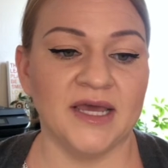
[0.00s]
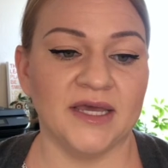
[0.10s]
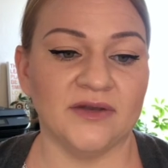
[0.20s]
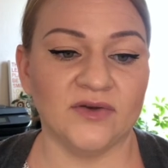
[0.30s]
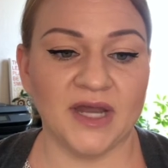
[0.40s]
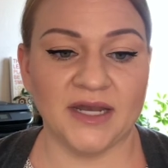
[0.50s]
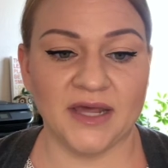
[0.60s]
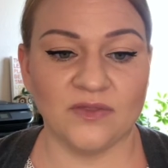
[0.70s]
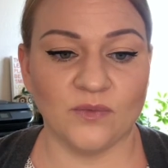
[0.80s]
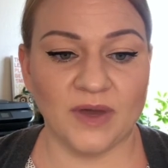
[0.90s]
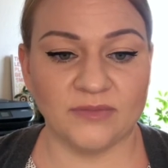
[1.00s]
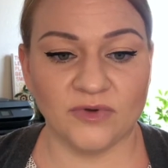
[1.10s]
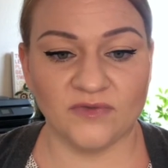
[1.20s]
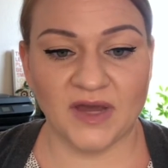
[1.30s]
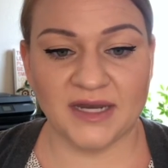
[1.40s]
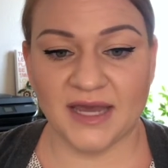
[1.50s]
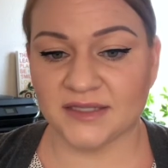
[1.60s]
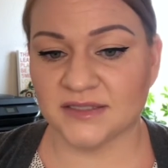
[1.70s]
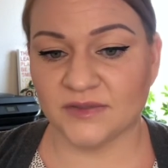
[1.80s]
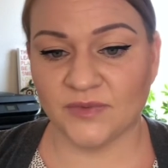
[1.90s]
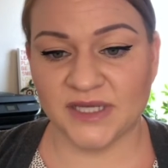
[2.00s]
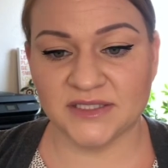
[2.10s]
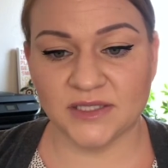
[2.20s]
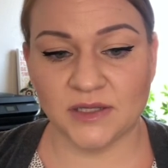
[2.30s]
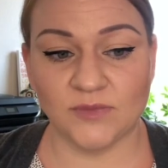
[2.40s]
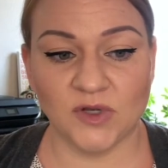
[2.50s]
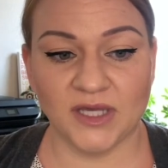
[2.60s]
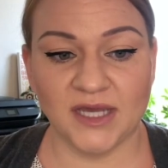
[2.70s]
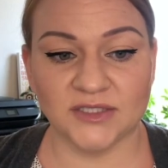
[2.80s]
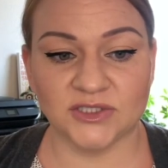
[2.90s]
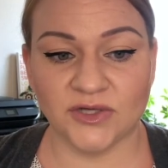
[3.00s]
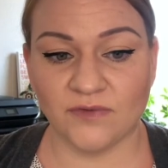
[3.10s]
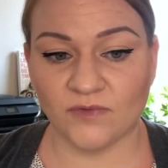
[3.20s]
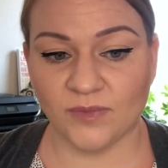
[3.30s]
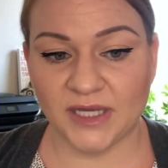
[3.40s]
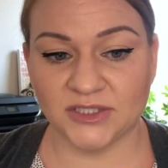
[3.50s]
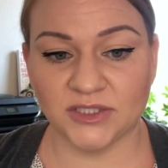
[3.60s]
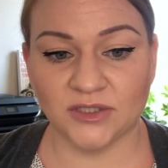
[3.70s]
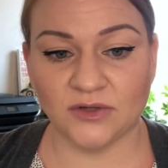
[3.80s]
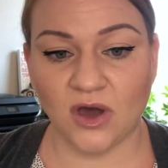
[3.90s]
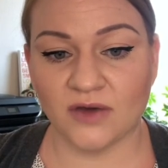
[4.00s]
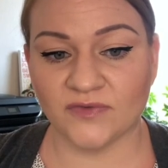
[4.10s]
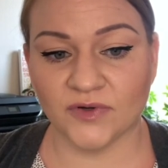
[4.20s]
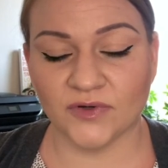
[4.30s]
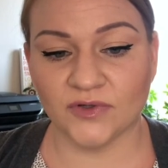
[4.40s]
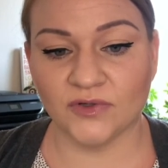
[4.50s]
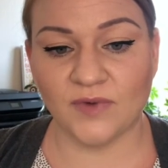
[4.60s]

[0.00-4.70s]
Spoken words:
Internet and the web provide excellent ways to communicate and share information and offer new